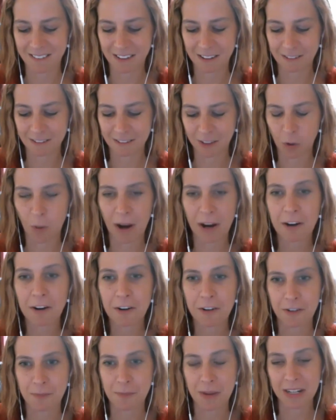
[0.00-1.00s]

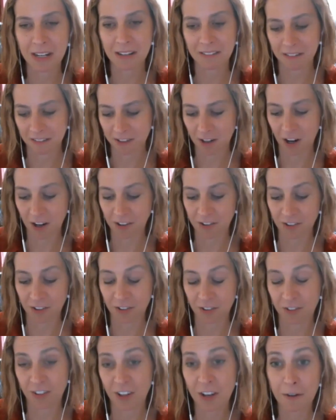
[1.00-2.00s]
requires making this
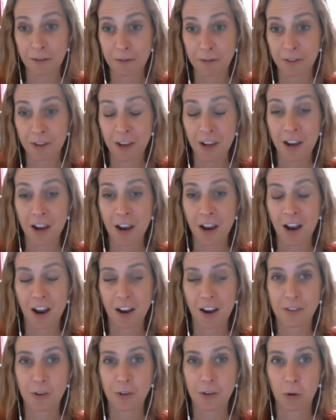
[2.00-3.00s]
conscious shift
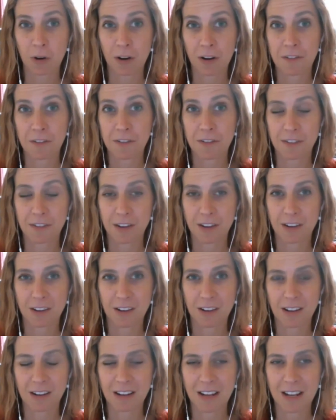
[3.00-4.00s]
towards
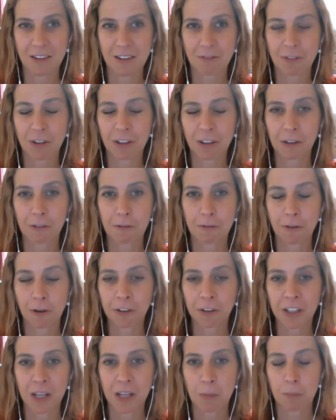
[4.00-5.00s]
it really
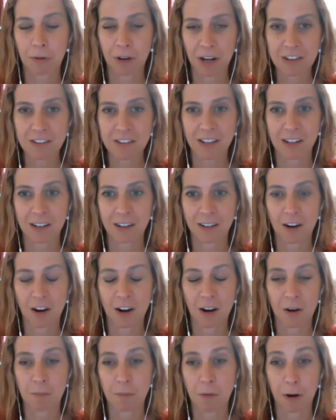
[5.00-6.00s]
fully embracing
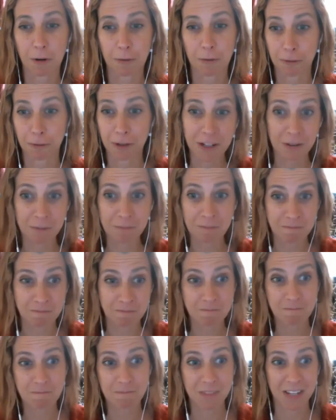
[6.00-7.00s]
our freedom
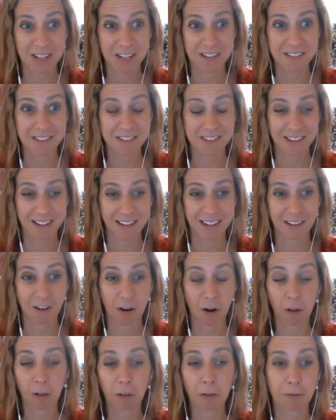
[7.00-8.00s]
and
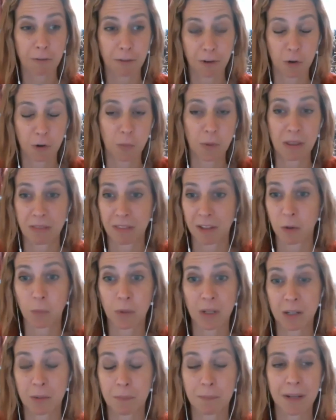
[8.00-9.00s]
all of who we think
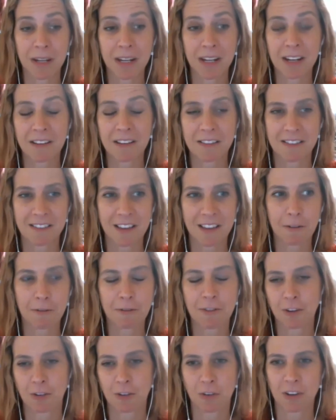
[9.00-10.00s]
we could be, instead of
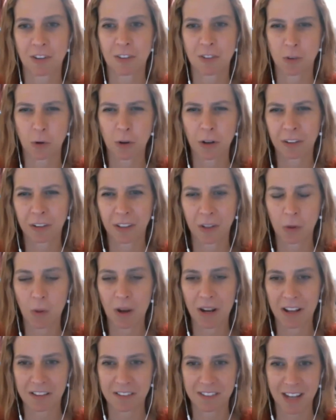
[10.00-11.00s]
just historically
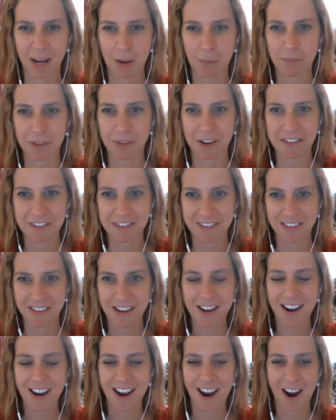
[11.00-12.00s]
what has kept us
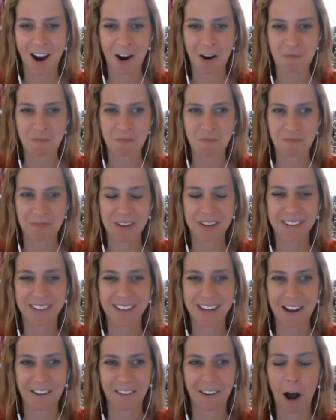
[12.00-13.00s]

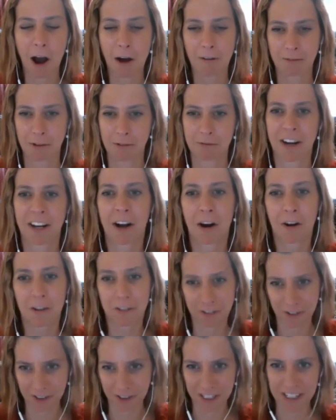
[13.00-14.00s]
off the radar
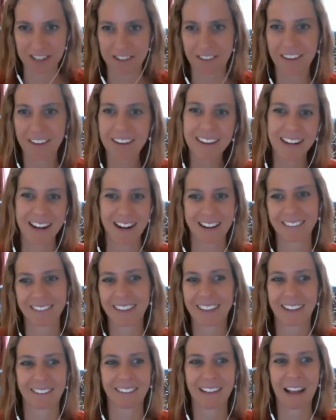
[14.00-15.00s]
screen, or
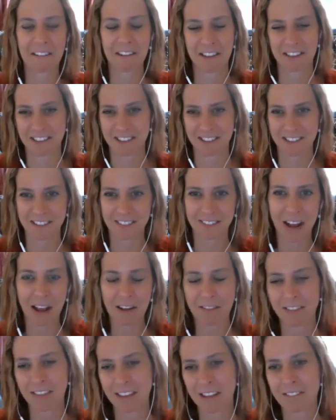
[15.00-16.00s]
like allowed us to
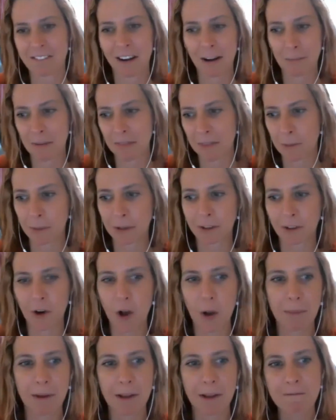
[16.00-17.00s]
survive in the environment that we grew
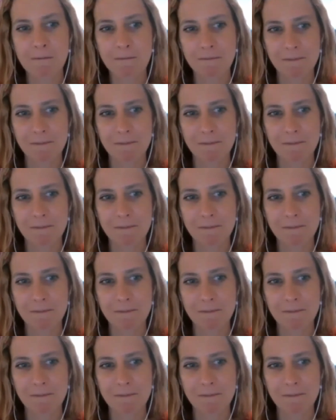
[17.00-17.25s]
up in.